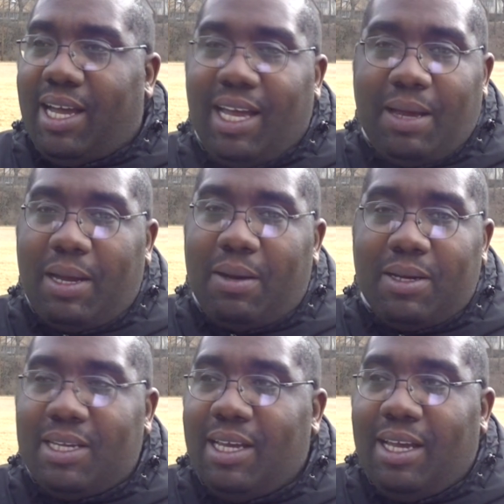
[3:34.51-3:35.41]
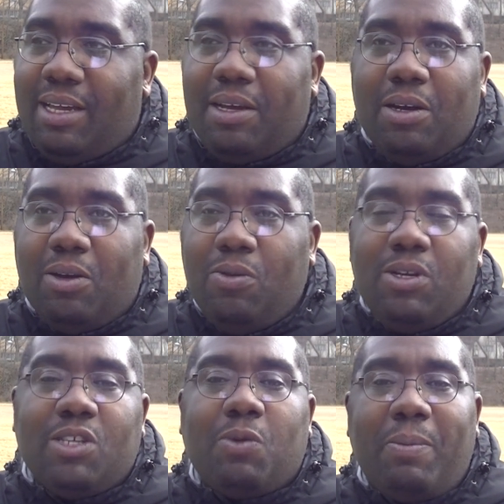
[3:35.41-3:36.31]
uh, who
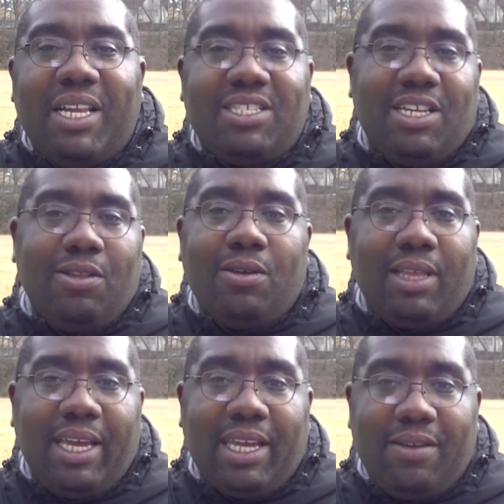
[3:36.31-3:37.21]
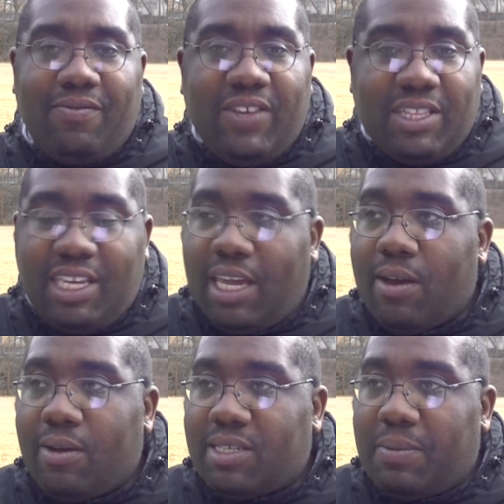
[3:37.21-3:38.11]
knows what medicine will look like in 50
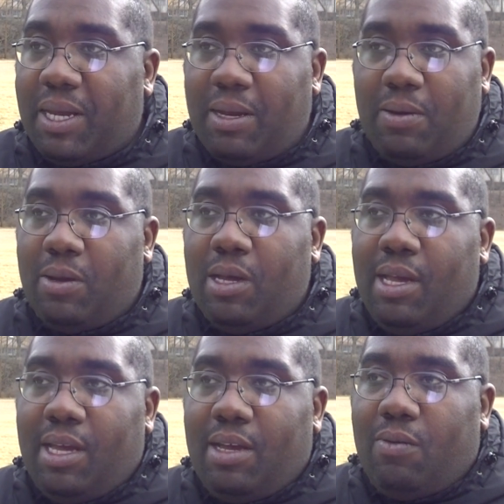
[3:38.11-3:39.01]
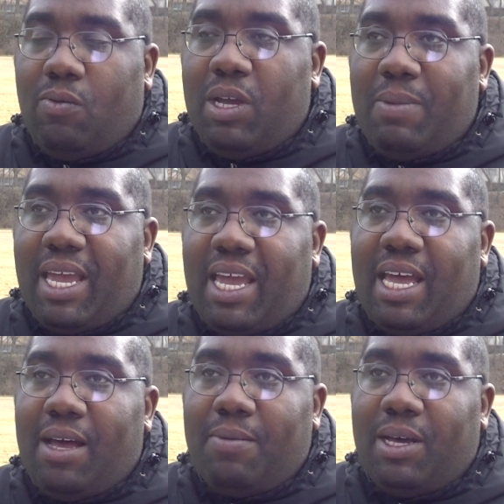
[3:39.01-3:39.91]
years? I mean, we may
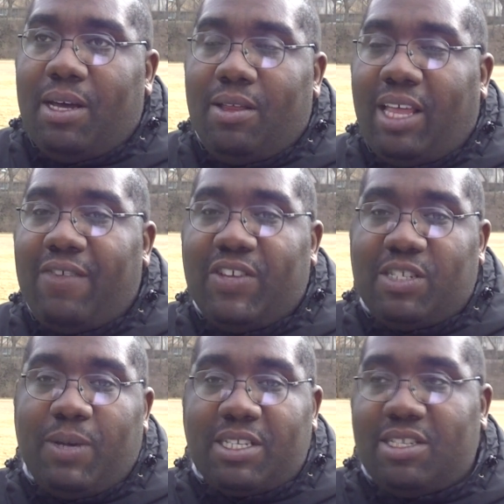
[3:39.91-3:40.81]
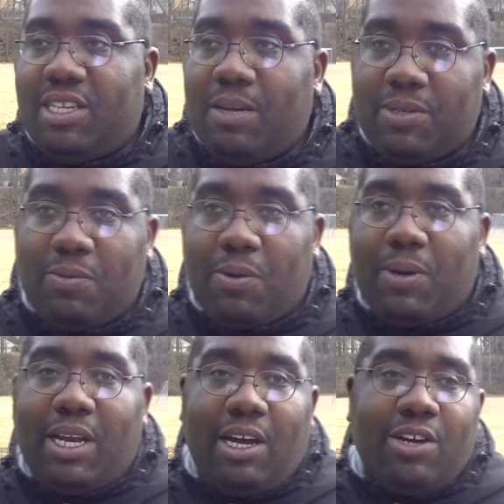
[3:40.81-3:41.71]
have a life expectancy of somewhere
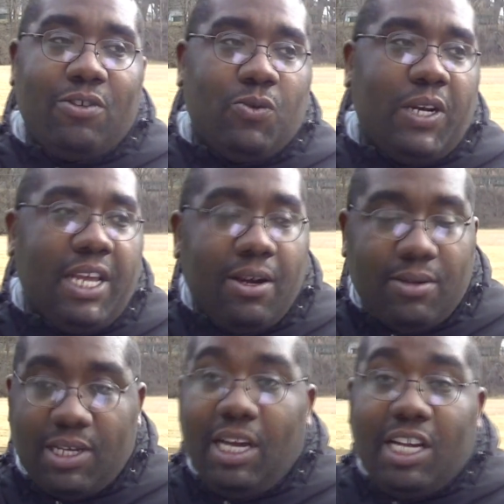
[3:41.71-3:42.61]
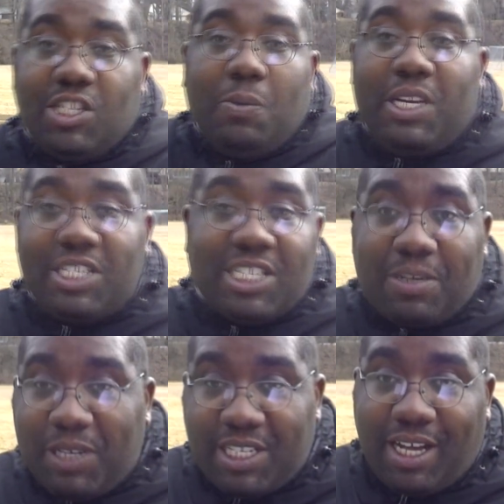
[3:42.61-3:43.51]
around 120 years, assuming the
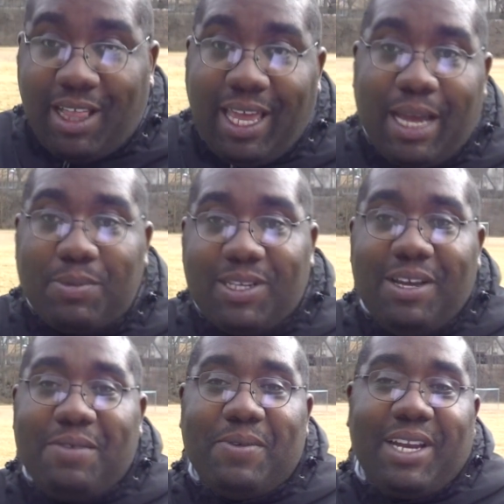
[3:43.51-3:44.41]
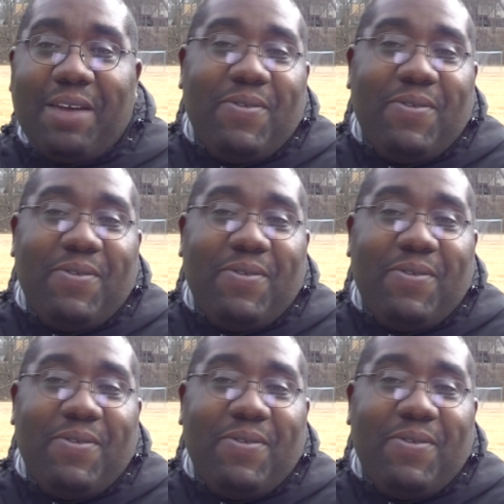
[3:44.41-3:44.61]
system doesn't collapse. But